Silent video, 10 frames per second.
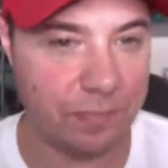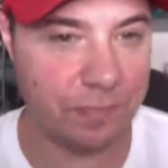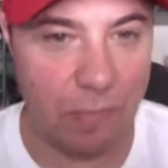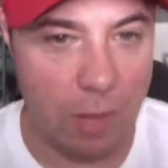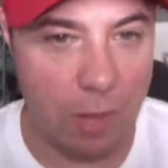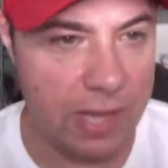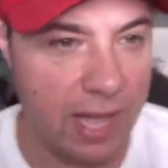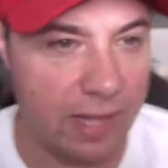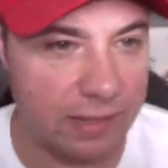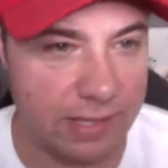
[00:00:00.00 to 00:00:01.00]
But yeah,
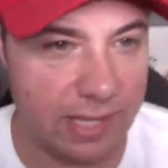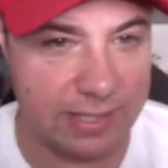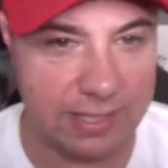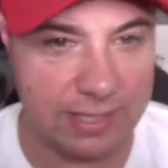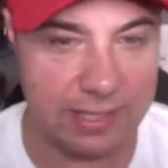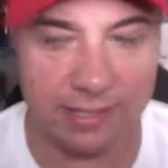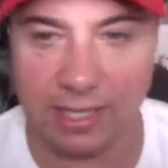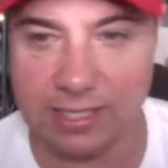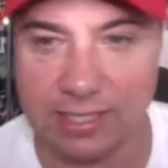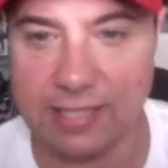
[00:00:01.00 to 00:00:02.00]
that's
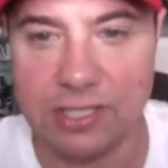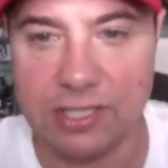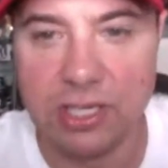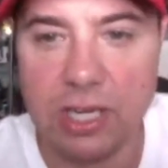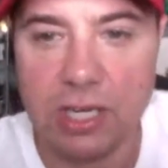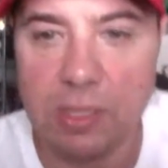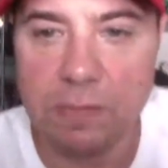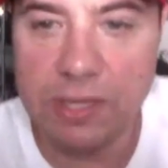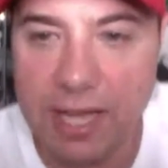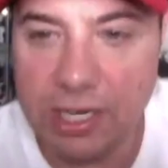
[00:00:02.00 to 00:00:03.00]
that section. My
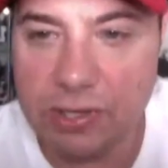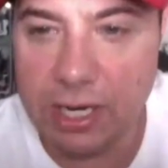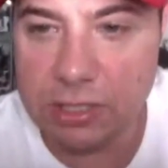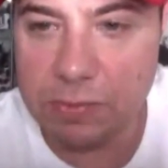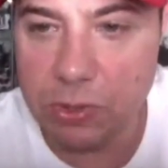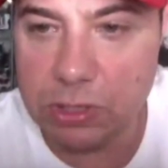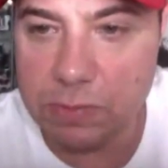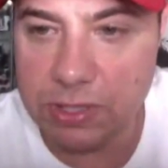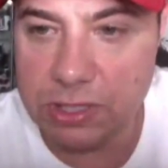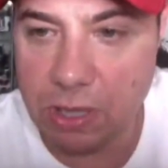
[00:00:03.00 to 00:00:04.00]
dad trashed most of my
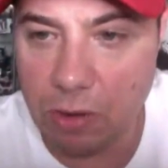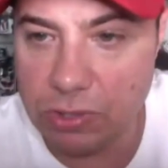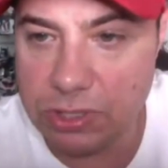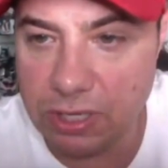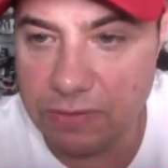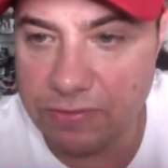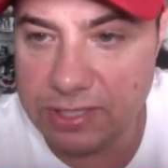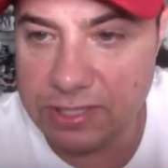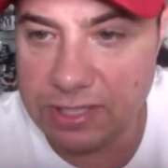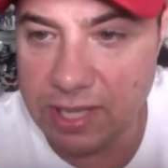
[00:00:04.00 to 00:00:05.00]
Star Wars stuff. I
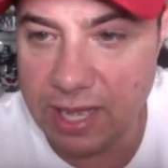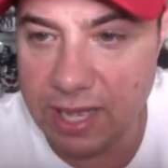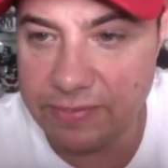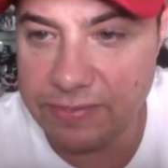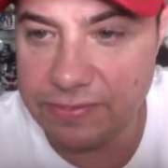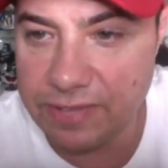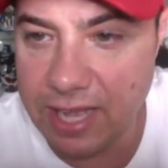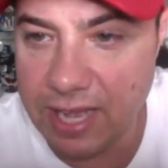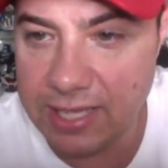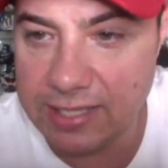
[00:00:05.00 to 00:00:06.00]
still have
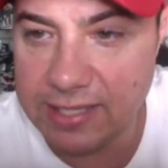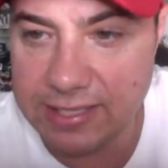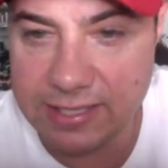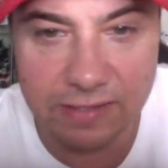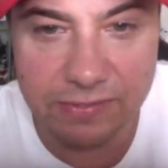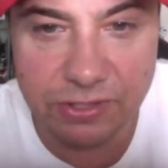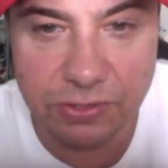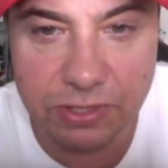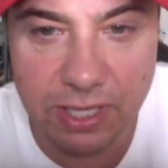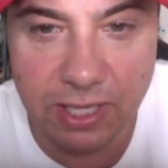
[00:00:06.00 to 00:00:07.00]
had that stuff to
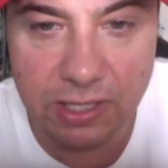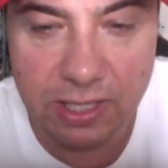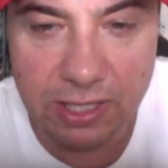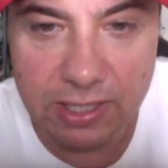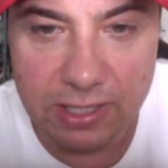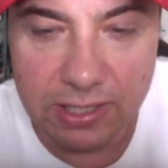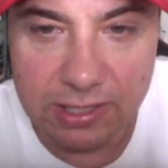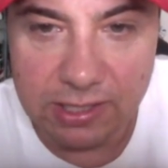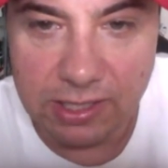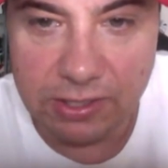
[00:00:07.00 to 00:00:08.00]
sell.
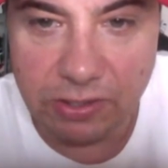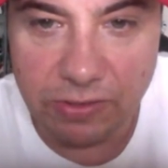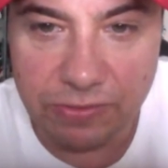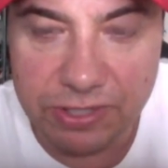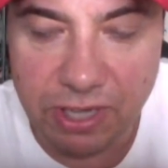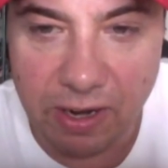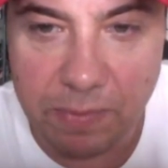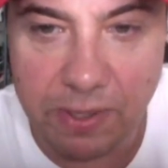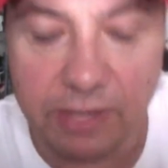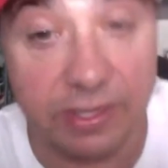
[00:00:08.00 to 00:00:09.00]
I could have retired by
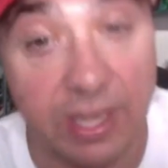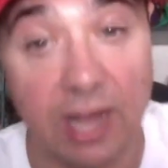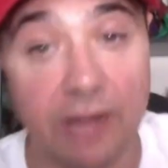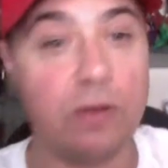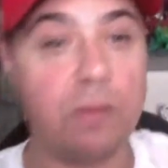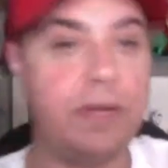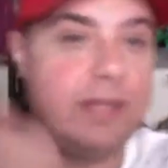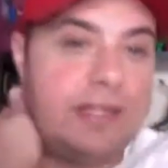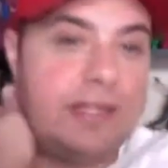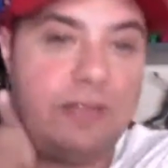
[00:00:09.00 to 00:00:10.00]
now. Yeah, I know, man. That
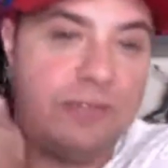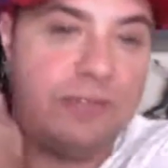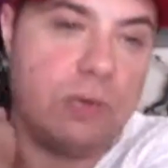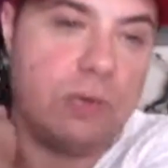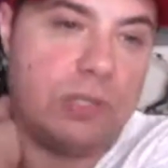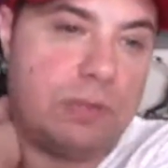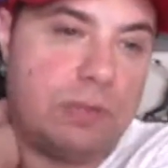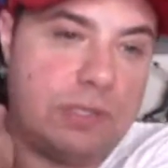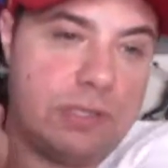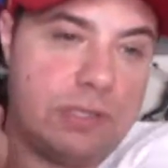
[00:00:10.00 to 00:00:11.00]
stuff is so
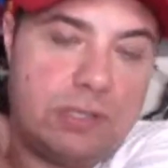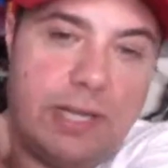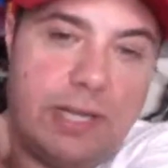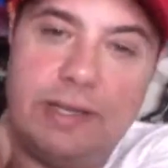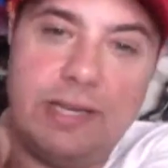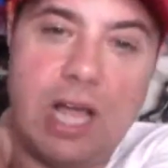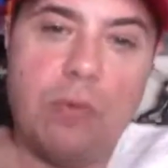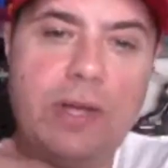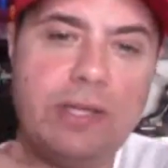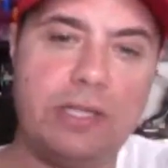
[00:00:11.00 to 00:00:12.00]
like. I
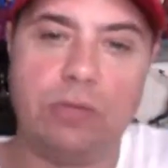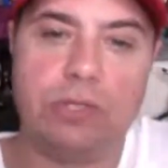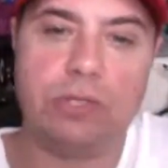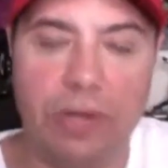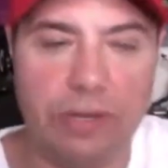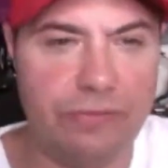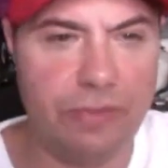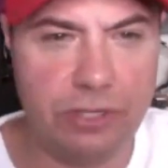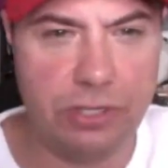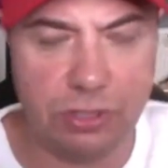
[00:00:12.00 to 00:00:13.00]
went to a toy
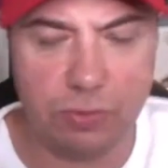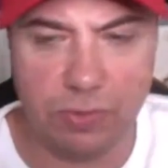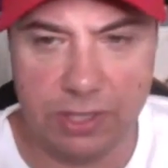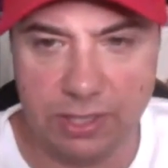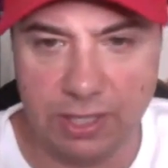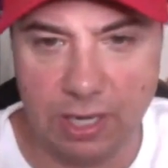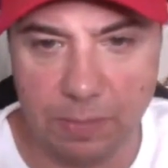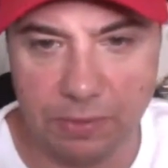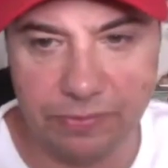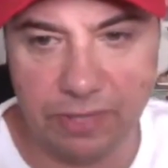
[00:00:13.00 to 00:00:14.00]
convention just recently, a couple
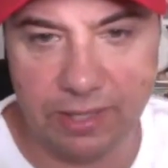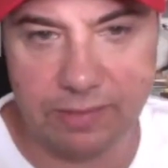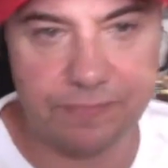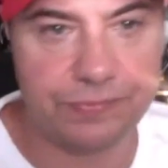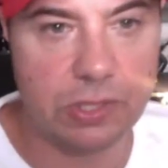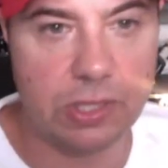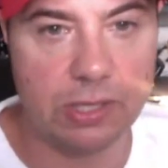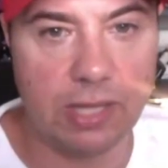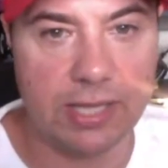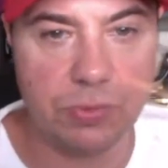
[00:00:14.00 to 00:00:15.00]
of like
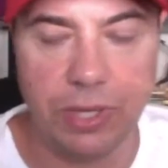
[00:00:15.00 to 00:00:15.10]
last week,